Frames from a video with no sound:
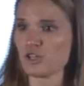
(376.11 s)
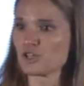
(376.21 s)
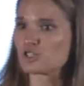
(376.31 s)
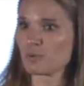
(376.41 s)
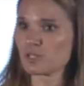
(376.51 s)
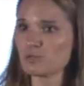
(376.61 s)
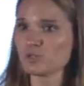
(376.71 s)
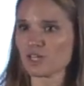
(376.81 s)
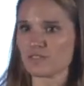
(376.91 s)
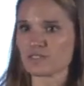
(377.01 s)
So when you
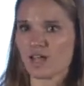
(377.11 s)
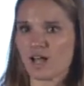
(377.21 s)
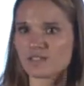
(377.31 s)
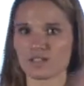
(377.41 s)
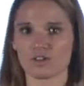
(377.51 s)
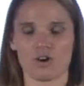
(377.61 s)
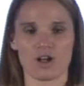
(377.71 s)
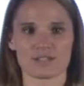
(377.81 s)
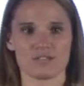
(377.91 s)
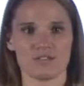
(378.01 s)
look at this content
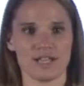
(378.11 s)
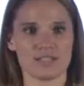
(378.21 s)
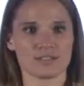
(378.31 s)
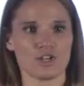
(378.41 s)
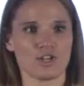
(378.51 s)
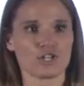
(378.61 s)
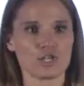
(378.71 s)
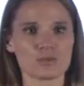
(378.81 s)
across device, you